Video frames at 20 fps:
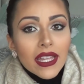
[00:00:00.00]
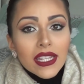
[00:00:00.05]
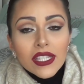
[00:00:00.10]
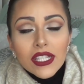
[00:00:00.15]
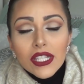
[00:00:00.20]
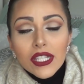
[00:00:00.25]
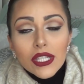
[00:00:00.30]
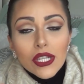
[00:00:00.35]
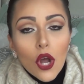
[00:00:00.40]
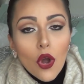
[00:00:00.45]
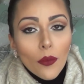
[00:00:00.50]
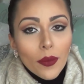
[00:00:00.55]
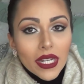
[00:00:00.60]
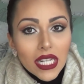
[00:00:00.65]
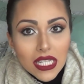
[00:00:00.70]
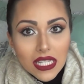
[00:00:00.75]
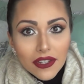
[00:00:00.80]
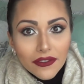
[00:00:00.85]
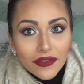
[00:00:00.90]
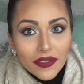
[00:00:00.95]
so
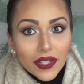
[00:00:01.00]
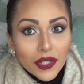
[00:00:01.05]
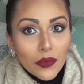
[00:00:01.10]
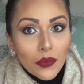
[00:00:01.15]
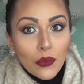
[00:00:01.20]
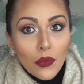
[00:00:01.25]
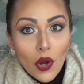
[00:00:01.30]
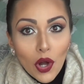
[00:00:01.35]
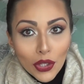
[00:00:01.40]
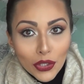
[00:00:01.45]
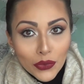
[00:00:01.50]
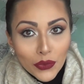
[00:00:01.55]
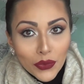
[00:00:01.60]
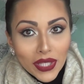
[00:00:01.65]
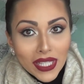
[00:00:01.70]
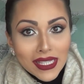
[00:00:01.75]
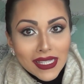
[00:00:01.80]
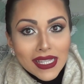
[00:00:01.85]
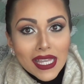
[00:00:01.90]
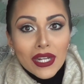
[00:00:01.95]
many different
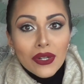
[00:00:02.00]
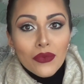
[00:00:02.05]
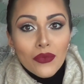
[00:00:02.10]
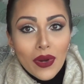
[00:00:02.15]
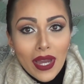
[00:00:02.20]
Walgreens and